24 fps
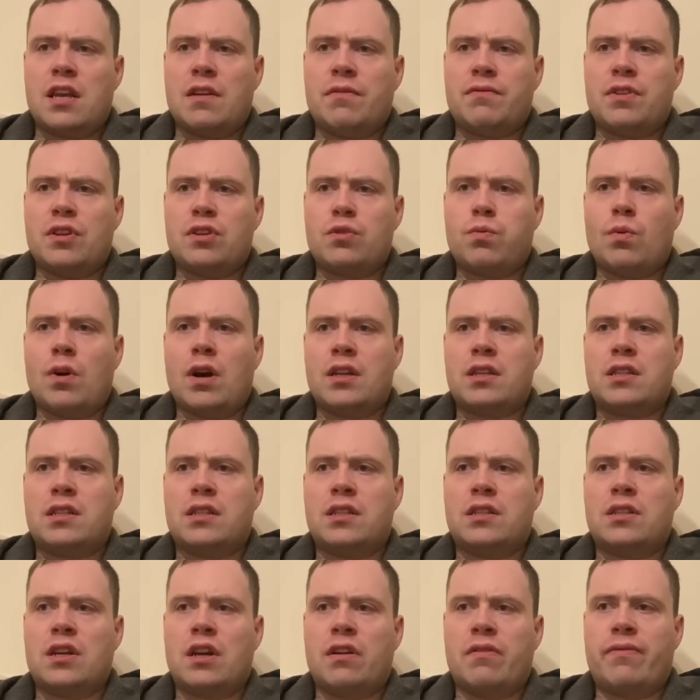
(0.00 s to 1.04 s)
if this
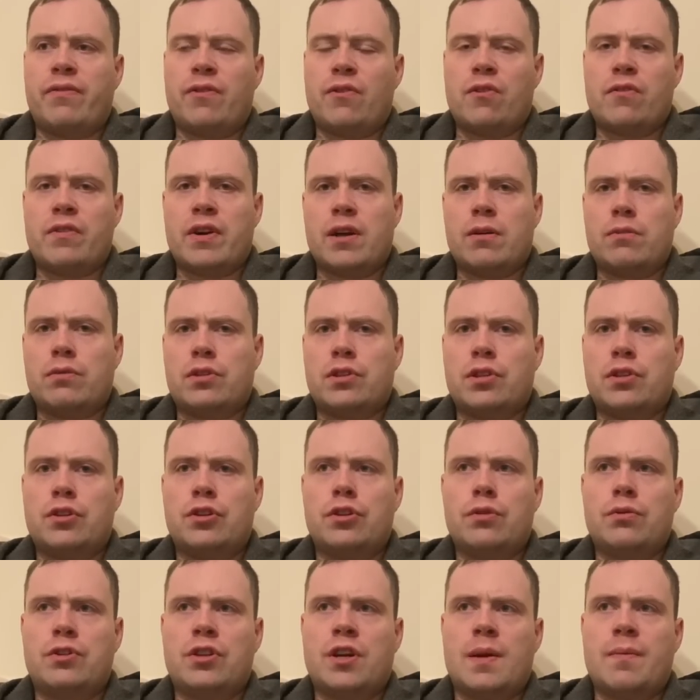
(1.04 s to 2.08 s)
wasn't a
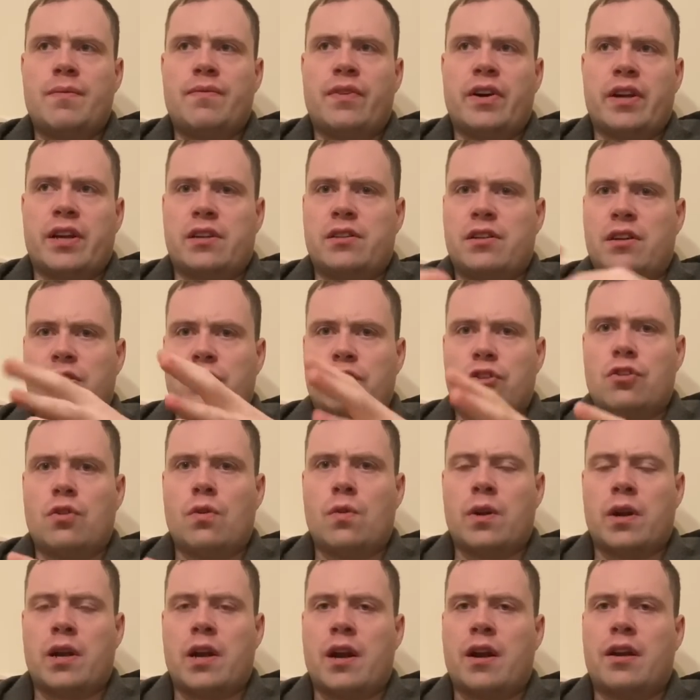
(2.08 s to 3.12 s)
4-2 type fight on all the
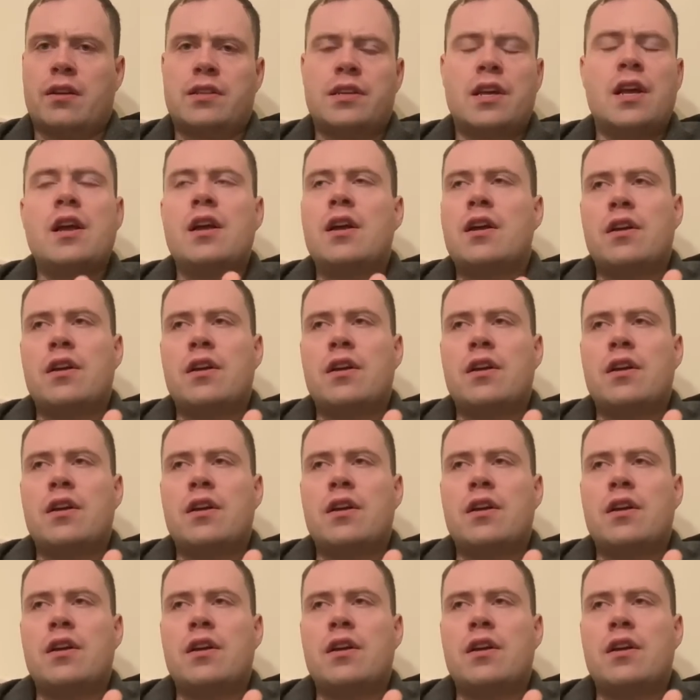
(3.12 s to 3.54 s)
scorecards.